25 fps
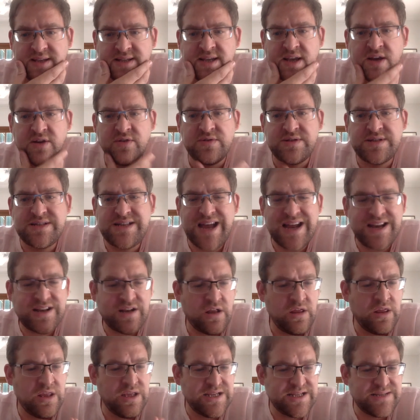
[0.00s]
so
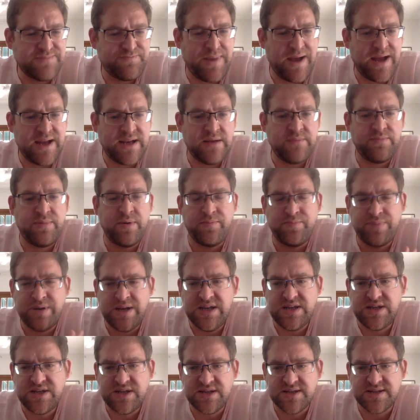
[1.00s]
Dettol is better, but
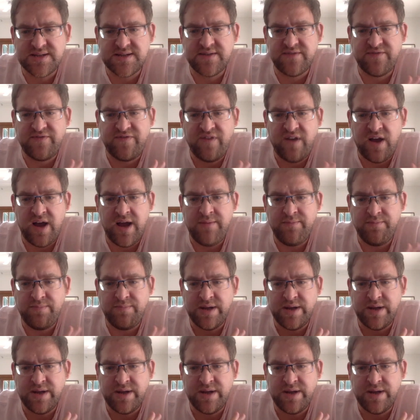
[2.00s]
bleach is fine,